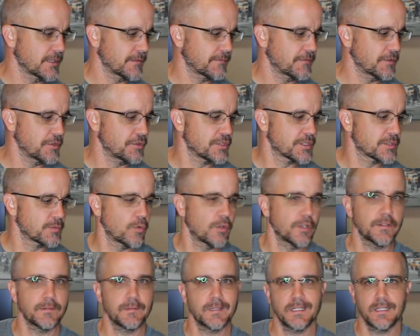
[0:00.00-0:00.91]
if you just
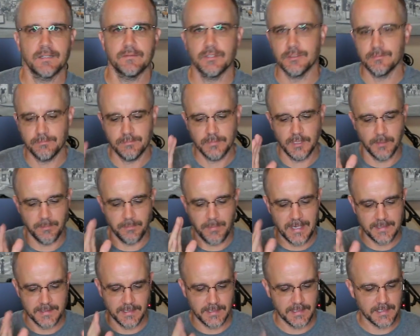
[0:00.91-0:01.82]
want kind of a, a
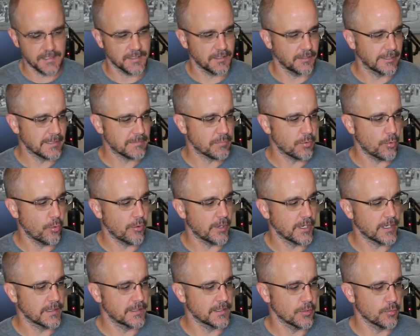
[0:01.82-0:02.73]
basic starting
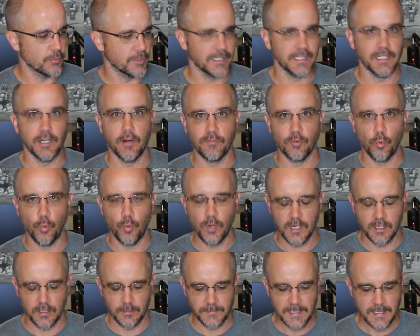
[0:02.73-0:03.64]
point and don't want to get
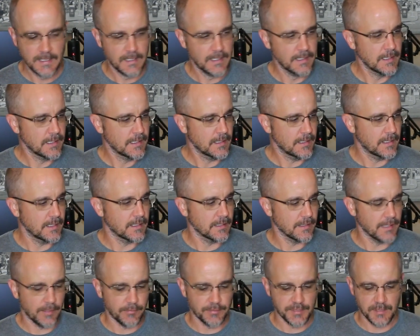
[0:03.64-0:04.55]
overwhelmed. Uh,
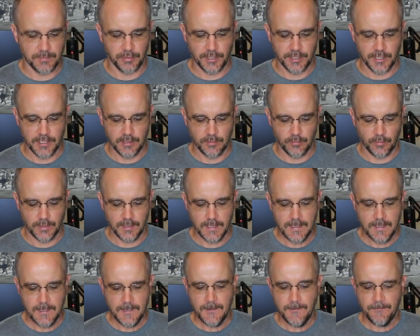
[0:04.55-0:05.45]
that one's a pretty good one.
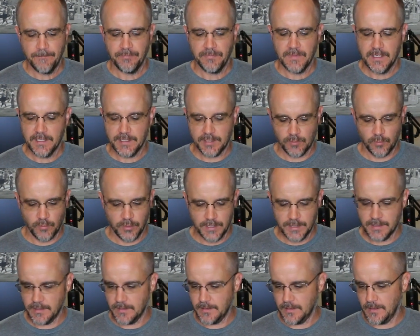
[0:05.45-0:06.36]
This
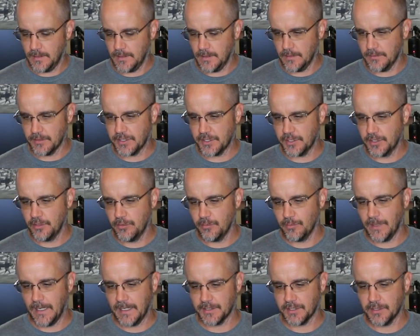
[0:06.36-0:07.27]
one, uh, there's
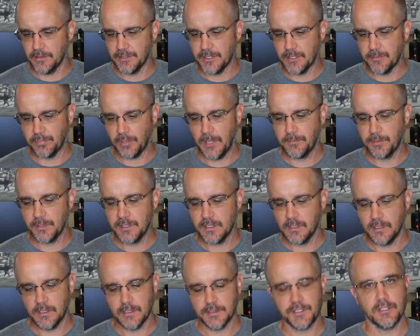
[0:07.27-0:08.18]
two actually, the Prepper's
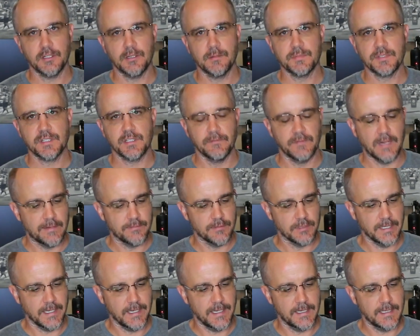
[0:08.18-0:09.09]
Long-Term
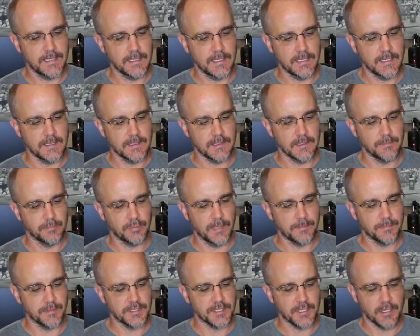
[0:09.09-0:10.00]
Survival Guide and the
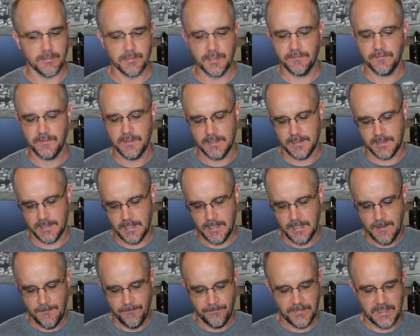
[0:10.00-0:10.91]
Prepper's Home Defense.
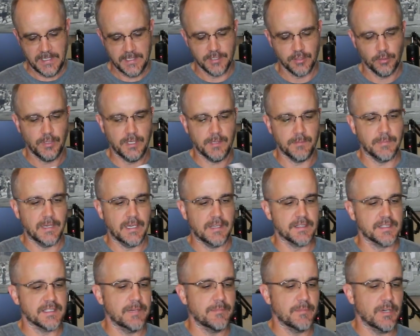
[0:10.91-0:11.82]
These are written by
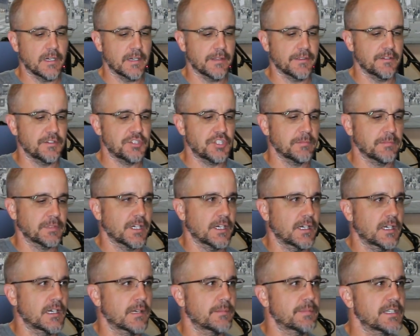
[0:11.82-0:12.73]
the same author, Jim
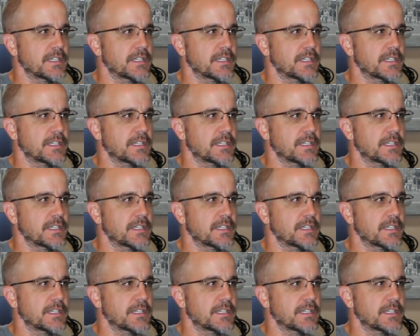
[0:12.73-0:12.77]
Cobb.